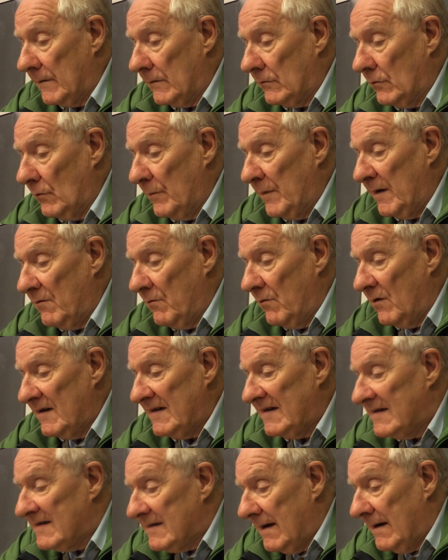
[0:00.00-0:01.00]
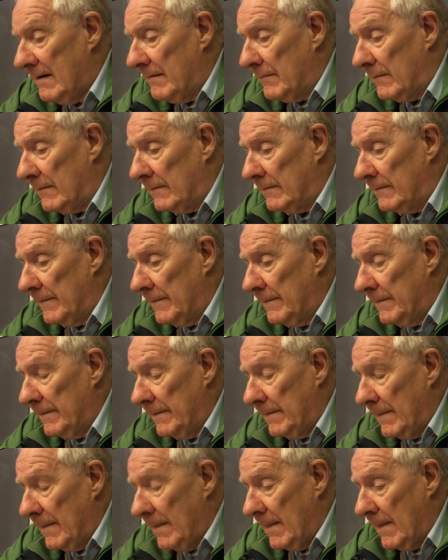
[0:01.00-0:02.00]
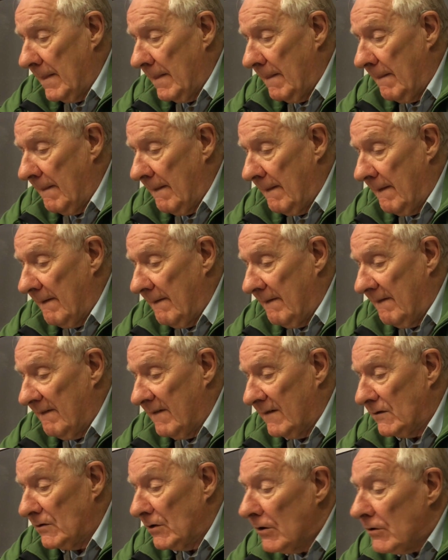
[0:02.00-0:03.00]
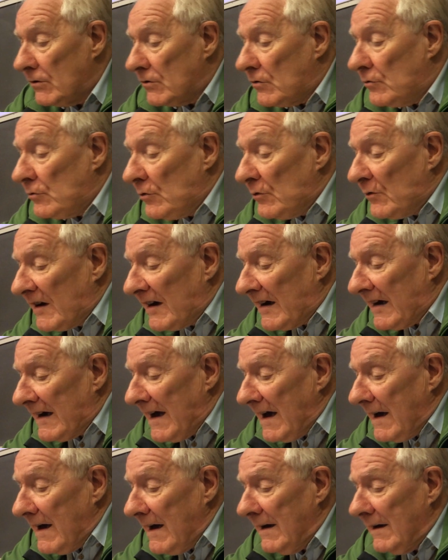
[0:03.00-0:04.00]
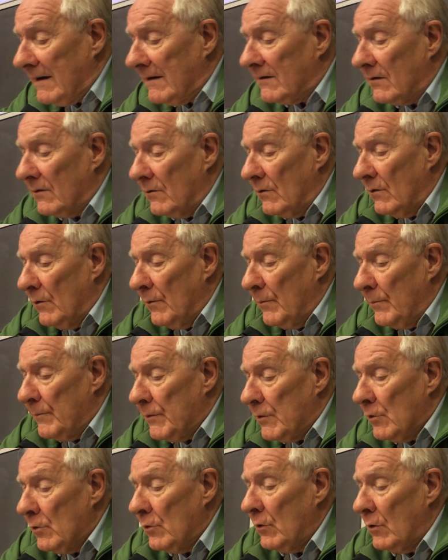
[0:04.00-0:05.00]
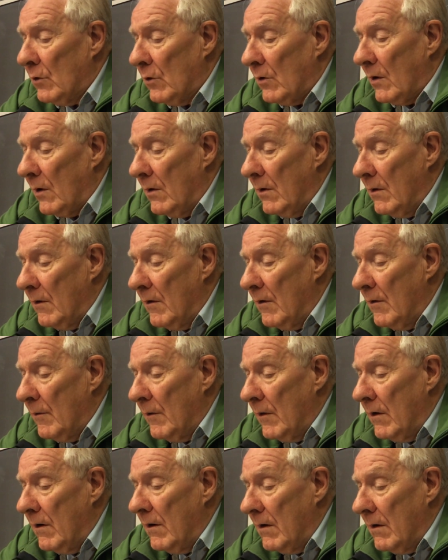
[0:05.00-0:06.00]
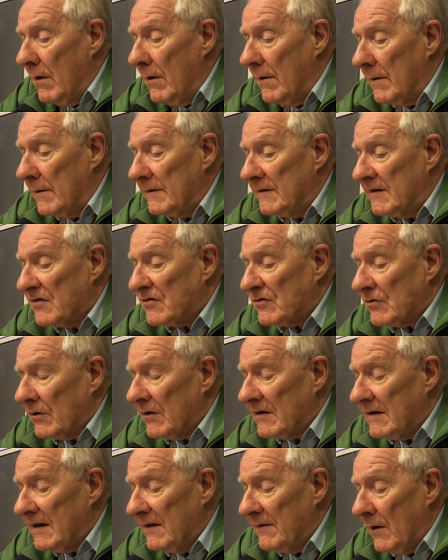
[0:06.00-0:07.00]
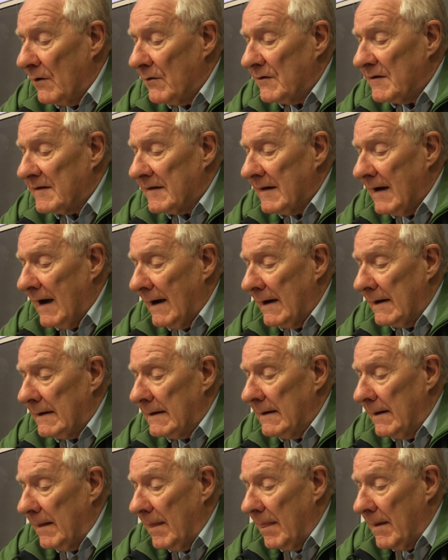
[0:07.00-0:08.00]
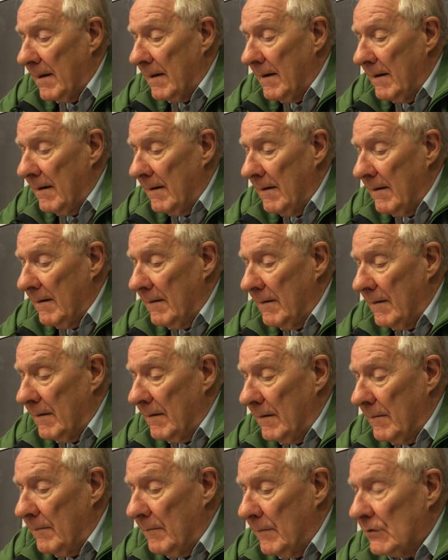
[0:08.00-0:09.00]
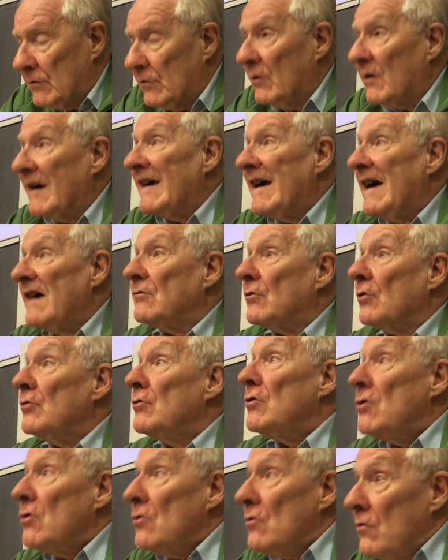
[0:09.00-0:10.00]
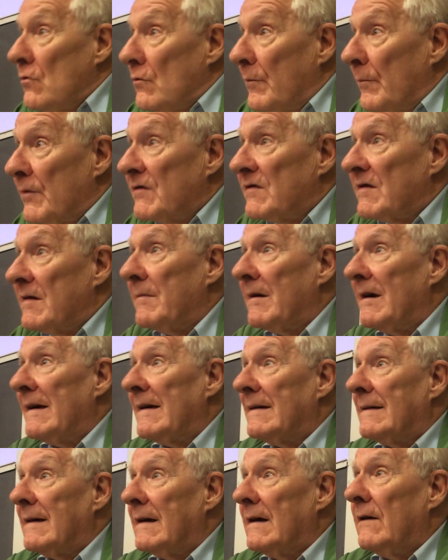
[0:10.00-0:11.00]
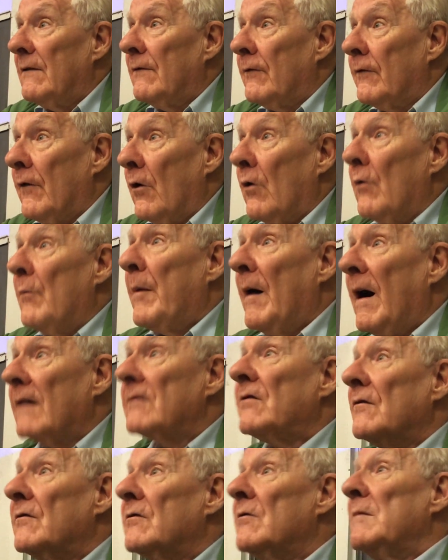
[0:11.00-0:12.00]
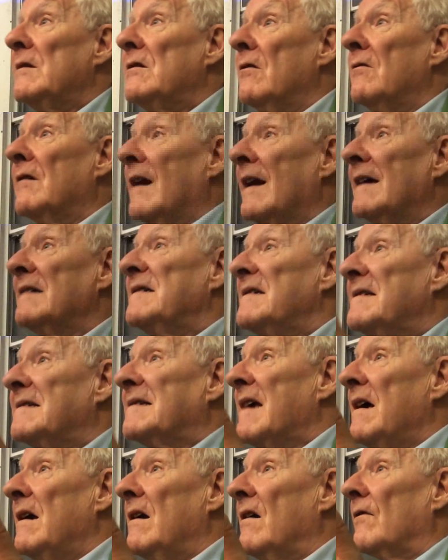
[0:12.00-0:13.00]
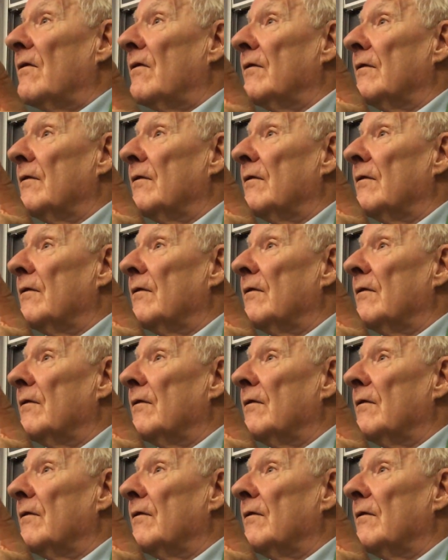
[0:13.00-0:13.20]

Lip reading: to be with them, not to create a pure destructive outside, but to create a new possibility for a part of the middle class itself.